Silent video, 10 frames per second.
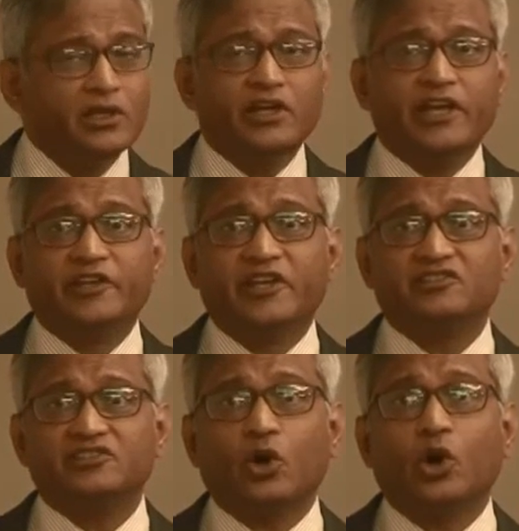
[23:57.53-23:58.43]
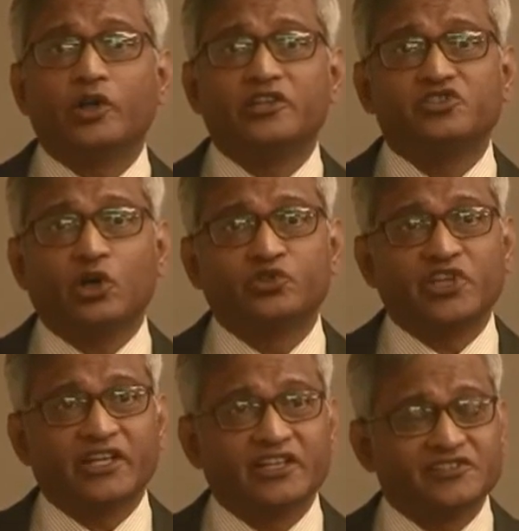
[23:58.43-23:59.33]
areas or in South
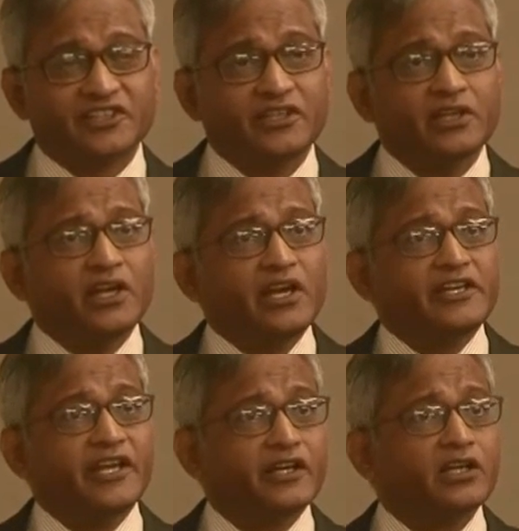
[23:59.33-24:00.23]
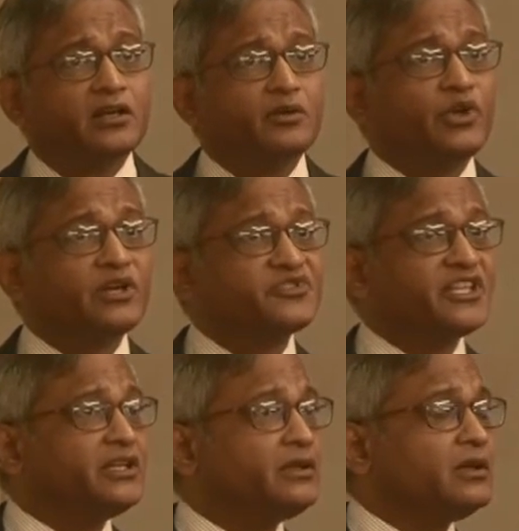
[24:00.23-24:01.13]
China Sea. Yet, we have
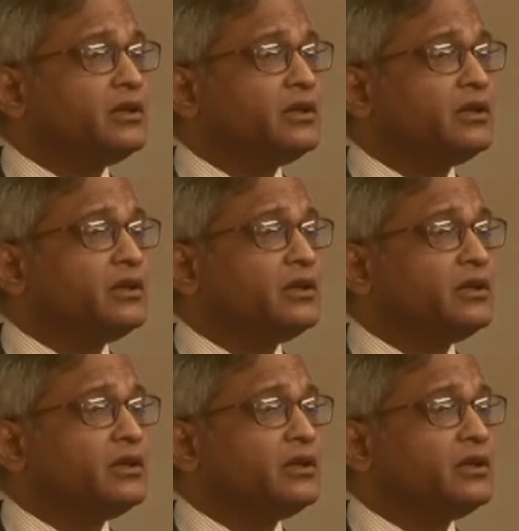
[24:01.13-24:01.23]
seen